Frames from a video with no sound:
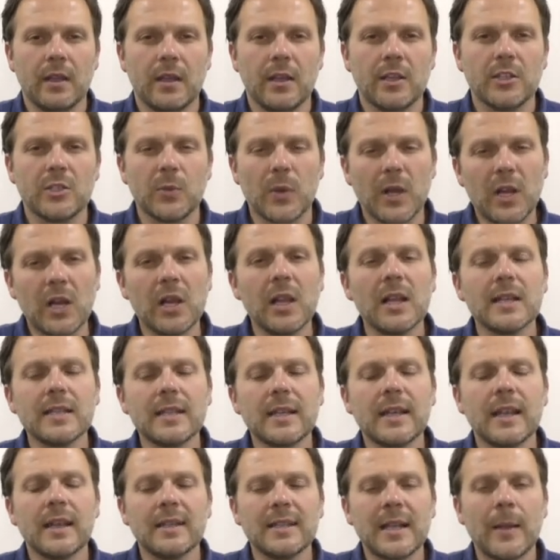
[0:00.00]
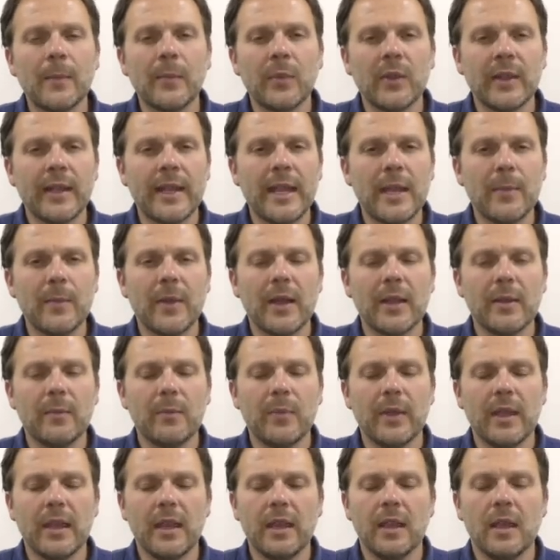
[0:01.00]
So a classic example here might
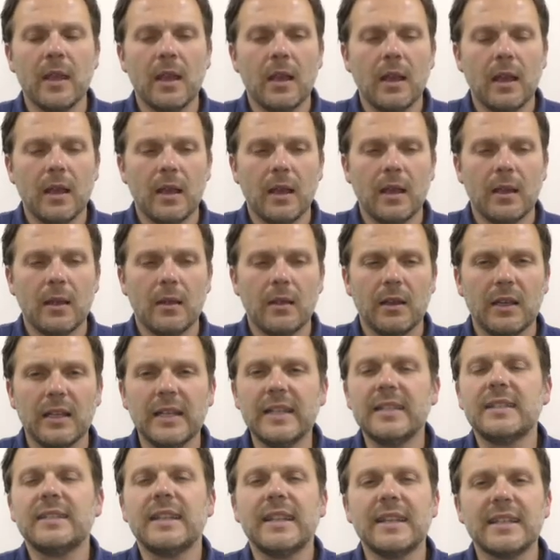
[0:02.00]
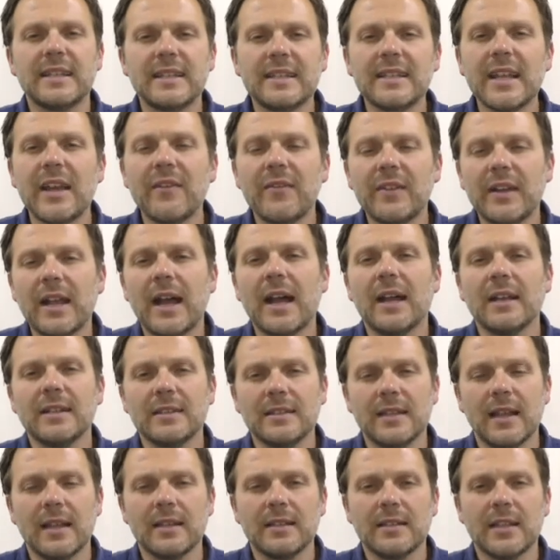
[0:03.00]
be listing 7
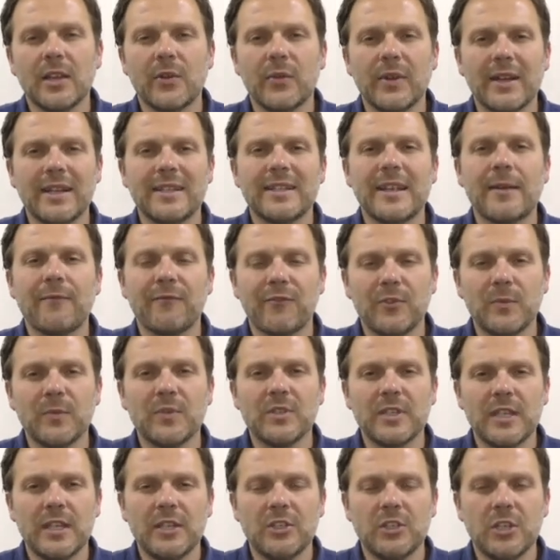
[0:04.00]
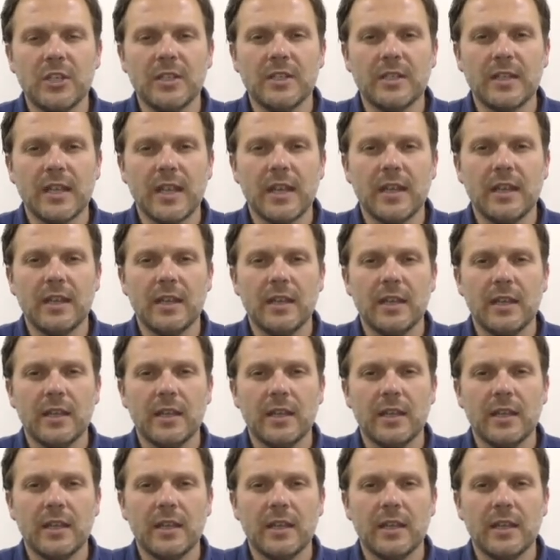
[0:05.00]
assets that are exempt from CGT.